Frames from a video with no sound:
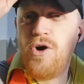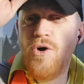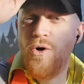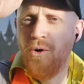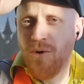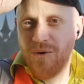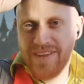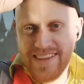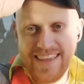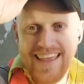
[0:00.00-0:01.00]
Oh,
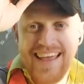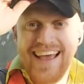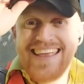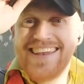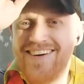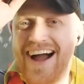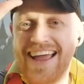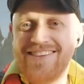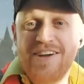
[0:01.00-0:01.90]
you know, I,